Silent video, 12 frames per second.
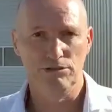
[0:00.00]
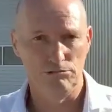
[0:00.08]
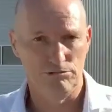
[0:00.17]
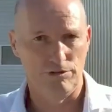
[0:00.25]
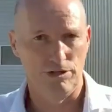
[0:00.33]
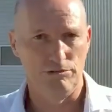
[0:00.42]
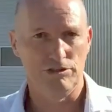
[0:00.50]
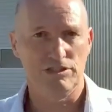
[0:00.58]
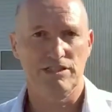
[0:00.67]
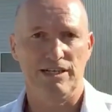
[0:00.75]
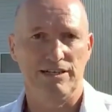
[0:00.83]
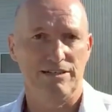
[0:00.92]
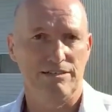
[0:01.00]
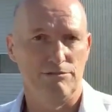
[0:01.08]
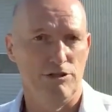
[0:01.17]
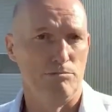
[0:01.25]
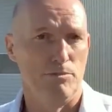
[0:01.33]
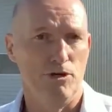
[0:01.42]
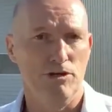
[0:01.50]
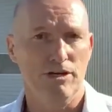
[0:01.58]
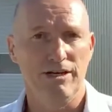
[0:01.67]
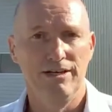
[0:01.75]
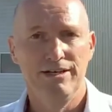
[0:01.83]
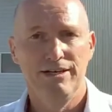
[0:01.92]
you growers can grow more.
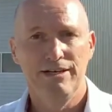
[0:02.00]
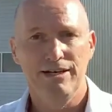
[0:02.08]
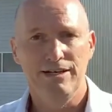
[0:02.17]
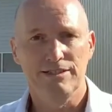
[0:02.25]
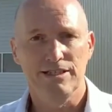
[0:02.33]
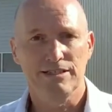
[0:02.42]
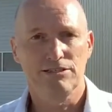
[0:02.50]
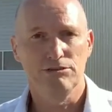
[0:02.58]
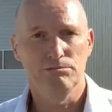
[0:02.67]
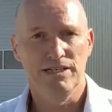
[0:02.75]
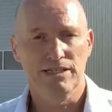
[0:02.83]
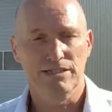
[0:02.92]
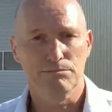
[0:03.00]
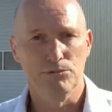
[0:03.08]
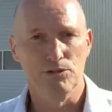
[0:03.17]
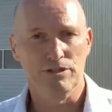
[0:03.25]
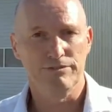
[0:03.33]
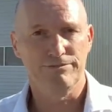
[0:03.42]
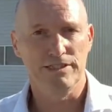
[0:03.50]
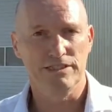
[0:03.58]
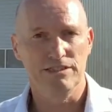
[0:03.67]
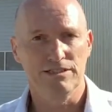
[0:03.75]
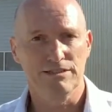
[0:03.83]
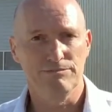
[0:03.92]
And that should make it more
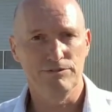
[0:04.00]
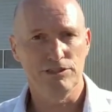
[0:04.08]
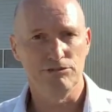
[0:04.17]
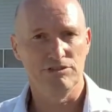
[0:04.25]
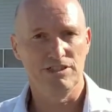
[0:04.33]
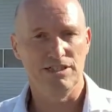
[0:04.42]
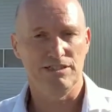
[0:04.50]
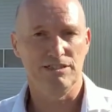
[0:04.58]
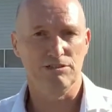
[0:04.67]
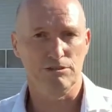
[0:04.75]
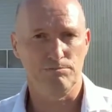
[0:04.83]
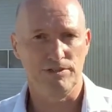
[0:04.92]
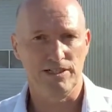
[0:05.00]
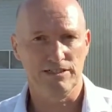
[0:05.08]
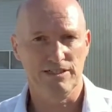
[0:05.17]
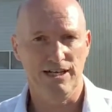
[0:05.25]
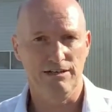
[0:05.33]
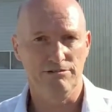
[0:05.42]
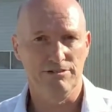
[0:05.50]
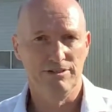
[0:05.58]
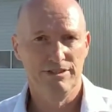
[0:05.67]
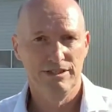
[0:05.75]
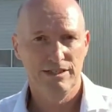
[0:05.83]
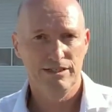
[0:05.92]
efficient, and we should get the cost price down.
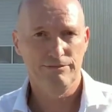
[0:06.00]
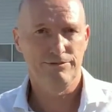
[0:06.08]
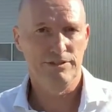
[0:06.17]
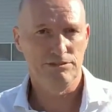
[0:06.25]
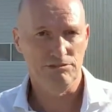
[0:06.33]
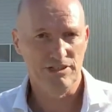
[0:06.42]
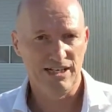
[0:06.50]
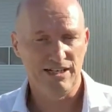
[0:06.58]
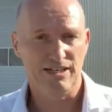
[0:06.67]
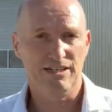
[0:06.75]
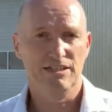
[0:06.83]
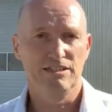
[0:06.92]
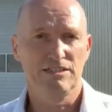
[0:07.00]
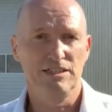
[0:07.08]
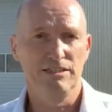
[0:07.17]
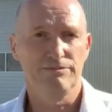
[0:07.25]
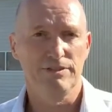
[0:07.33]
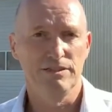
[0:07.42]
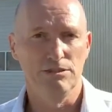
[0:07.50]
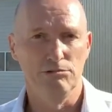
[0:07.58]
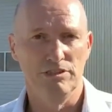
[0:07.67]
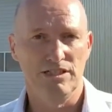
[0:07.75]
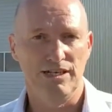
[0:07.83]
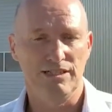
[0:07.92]
If we together achieve in
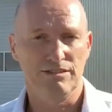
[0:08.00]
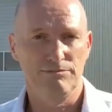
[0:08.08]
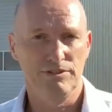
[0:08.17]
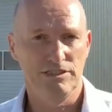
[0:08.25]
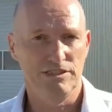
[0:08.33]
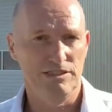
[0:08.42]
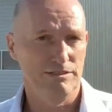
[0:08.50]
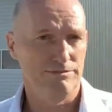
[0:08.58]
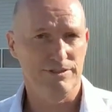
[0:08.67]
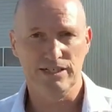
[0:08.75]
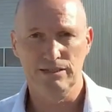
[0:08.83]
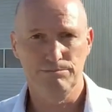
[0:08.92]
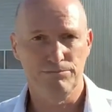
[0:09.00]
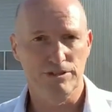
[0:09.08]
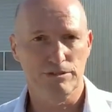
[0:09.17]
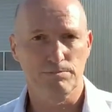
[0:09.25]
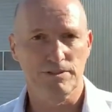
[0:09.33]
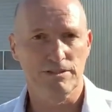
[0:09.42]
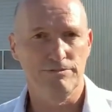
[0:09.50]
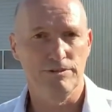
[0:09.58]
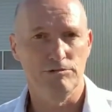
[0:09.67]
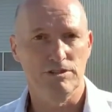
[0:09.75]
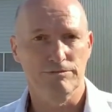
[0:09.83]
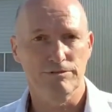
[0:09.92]
doing that, we see a very prosperous
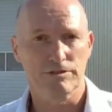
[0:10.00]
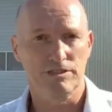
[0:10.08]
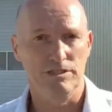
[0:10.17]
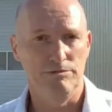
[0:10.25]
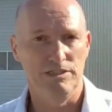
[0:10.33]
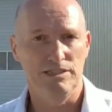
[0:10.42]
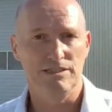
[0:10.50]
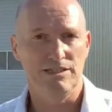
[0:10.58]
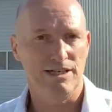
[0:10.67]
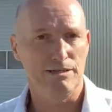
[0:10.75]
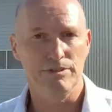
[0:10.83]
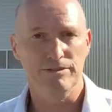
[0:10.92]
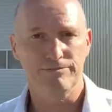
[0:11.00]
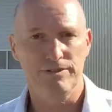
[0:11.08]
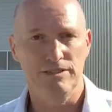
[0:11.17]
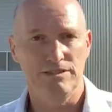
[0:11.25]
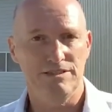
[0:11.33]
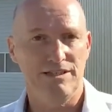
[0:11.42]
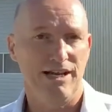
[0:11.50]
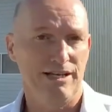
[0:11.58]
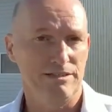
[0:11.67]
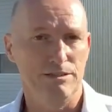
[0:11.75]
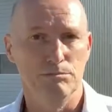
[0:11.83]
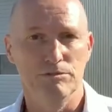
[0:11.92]
future for seaweed in animal feed
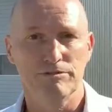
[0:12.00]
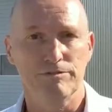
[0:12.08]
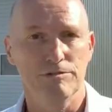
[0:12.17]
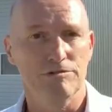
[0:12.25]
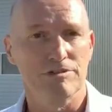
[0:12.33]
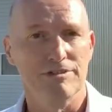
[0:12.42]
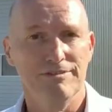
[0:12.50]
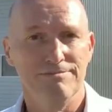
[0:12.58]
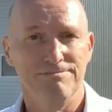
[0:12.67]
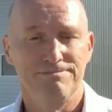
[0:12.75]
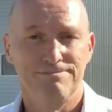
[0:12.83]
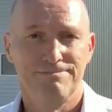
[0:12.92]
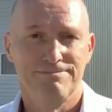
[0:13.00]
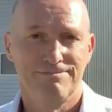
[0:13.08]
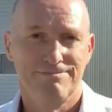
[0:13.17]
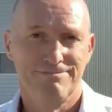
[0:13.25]
and human food.